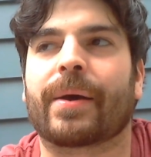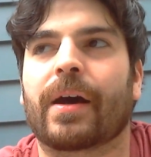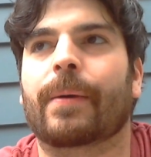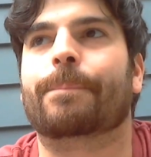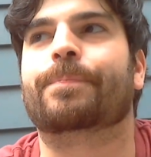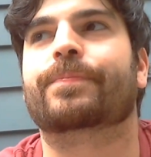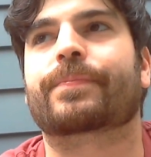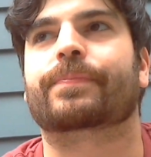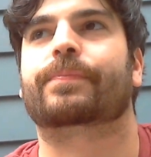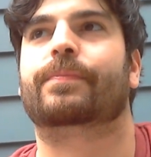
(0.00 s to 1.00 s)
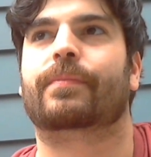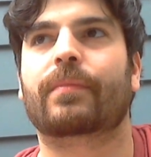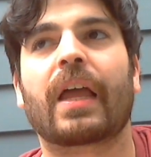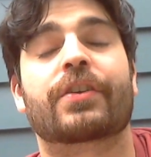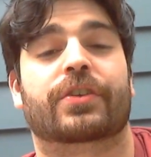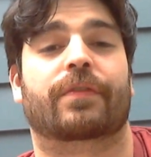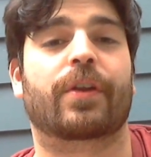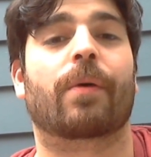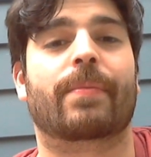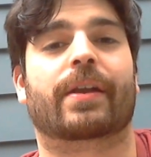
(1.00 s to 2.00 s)
I should have
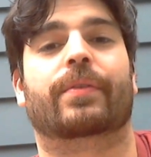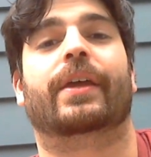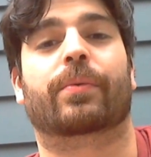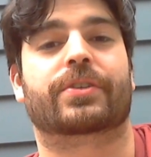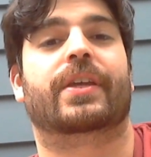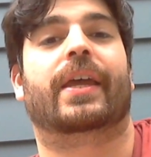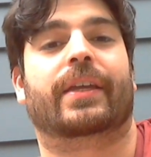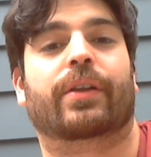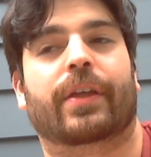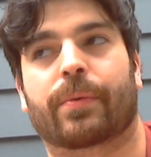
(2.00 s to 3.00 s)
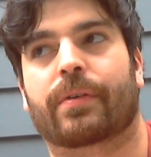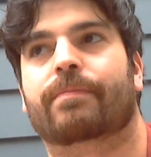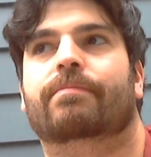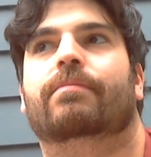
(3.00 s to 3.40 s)
known better. They were saying, they were